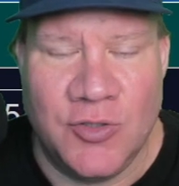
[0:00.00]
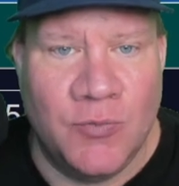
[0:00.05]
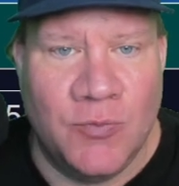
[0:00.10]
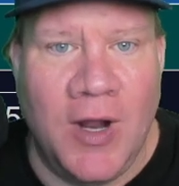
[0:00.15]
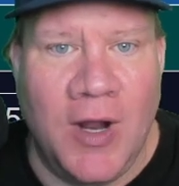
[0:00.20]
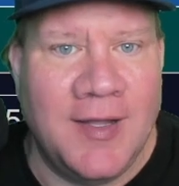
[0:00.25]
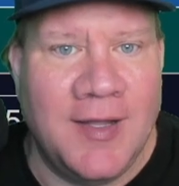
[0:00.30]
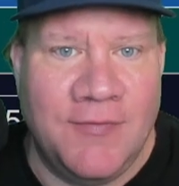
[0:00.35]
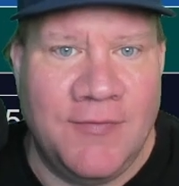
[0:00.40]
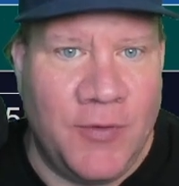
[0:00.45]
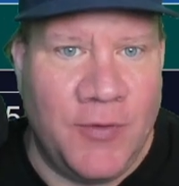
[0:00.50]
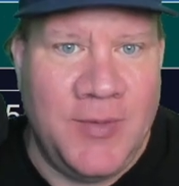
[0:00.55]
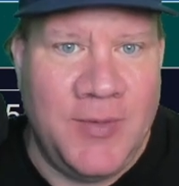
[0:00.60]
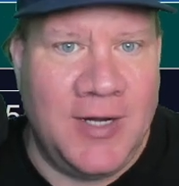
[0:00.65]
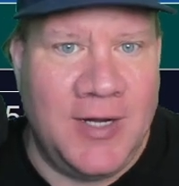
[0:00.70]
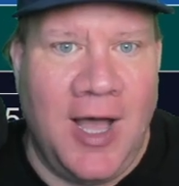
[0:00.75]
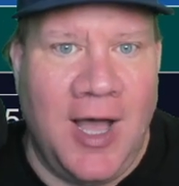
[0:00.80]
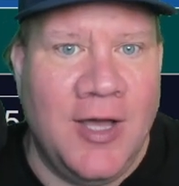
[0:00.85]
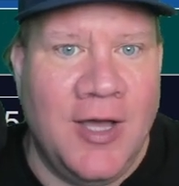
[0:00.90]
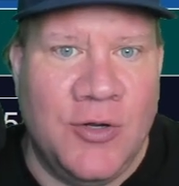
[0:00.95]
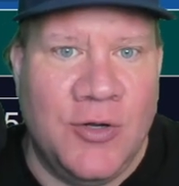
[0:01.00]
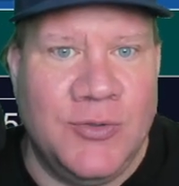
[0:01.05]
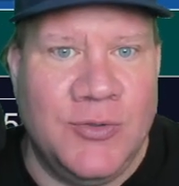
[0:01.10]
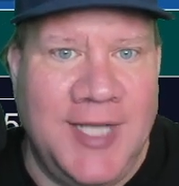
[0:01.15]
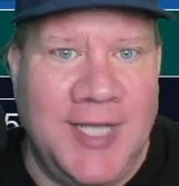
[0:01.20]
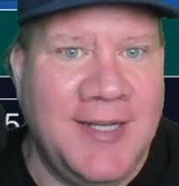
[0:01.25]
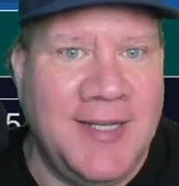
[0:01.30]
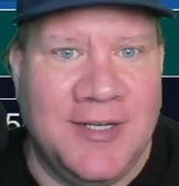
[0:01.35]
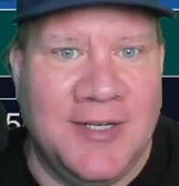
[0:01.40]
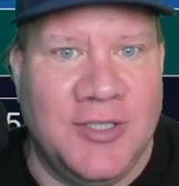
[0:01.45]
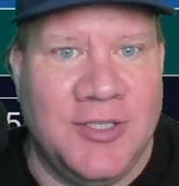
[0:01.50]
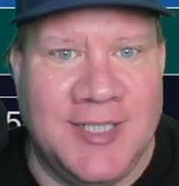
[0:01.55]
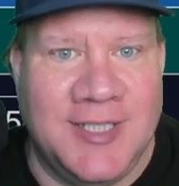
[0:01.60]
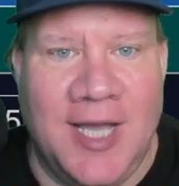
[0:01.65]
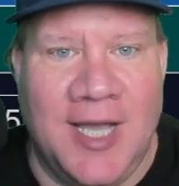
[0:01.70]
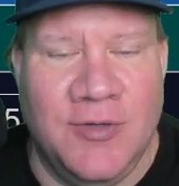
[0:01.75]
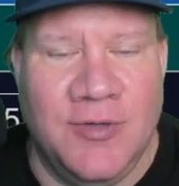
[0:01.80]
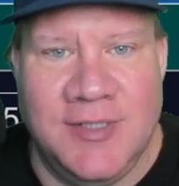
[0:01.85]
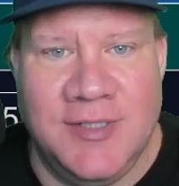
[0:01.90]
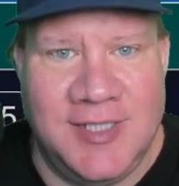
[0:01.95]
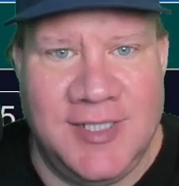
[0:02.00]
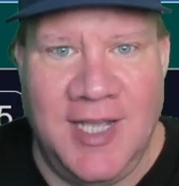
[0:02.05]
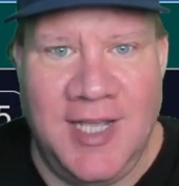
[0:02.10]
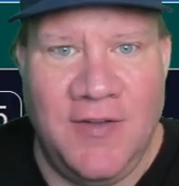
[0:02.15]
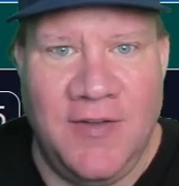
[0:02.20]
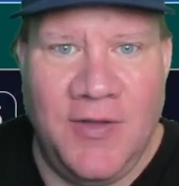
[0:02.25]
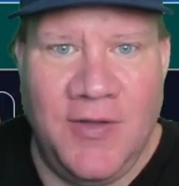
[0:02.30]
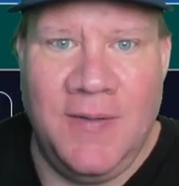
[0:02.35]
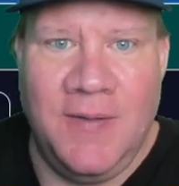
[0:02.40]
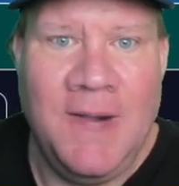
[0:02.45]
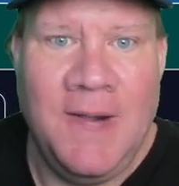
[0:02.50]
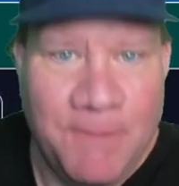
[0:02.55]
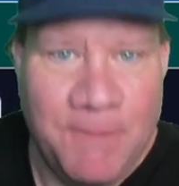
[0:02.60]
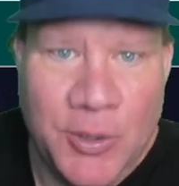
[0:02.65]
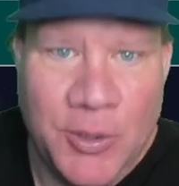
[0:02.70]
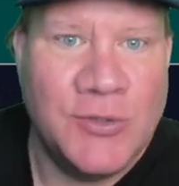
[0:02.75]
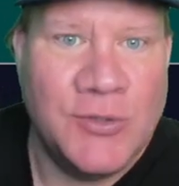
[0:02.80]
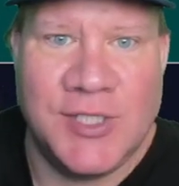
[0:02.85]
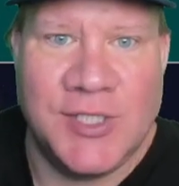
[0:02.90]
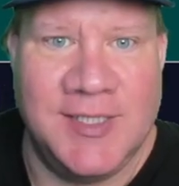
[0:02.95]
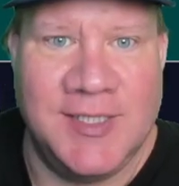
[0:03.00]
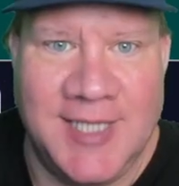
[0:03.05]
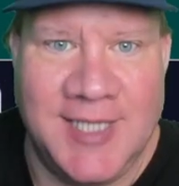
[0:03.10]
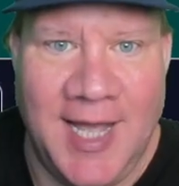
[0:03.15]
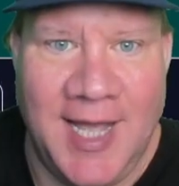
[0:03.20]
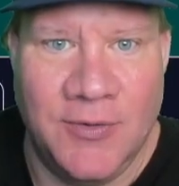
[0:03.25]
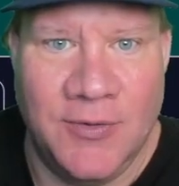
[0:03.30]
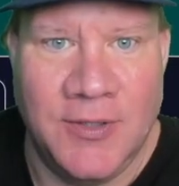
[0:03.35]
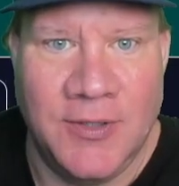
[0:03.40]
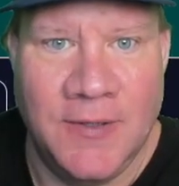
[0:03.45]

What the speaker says: You're rocking from an auto technical tout instead of a person tout,